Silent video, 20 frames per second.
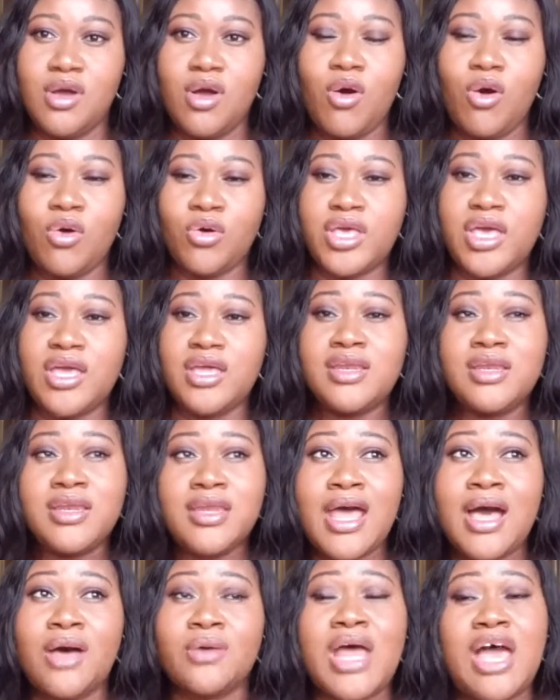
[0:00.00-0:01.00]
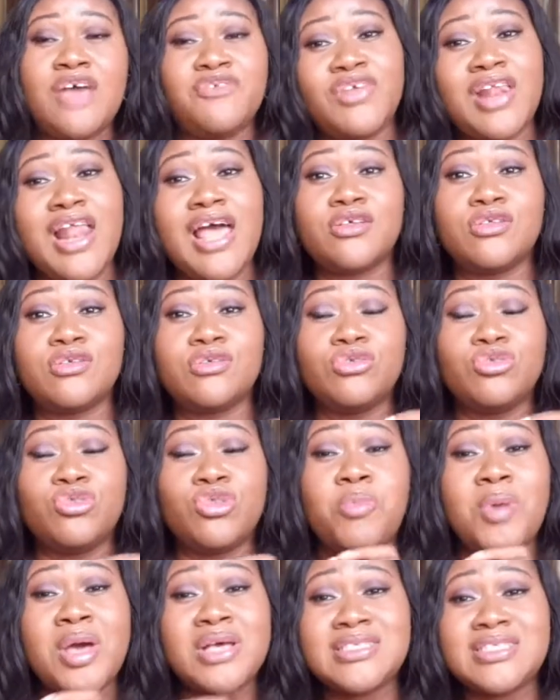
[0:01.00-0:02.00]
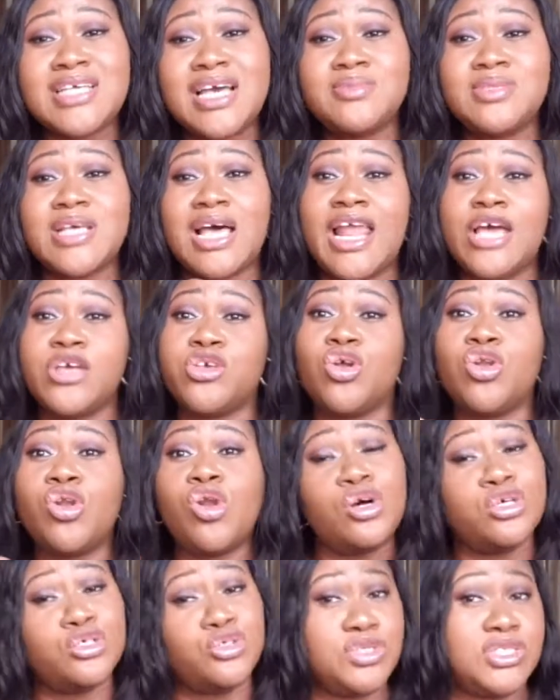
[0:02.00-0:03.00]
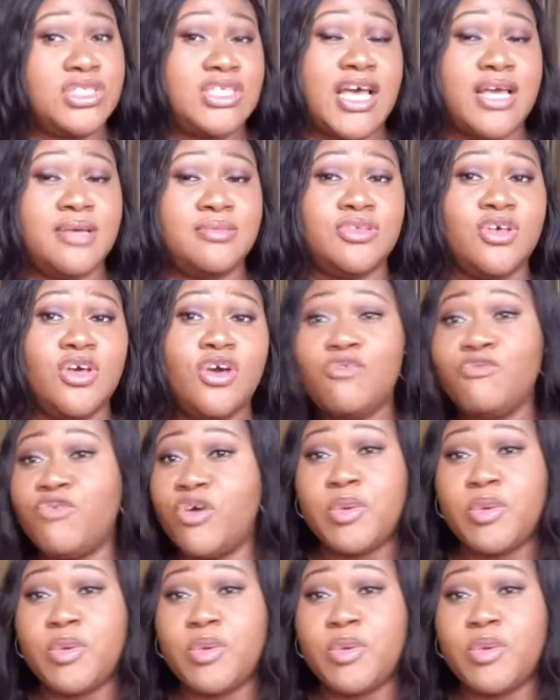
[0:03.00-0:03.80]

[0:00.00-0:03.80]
Okay, now I feel like the best times are like your luxury times. For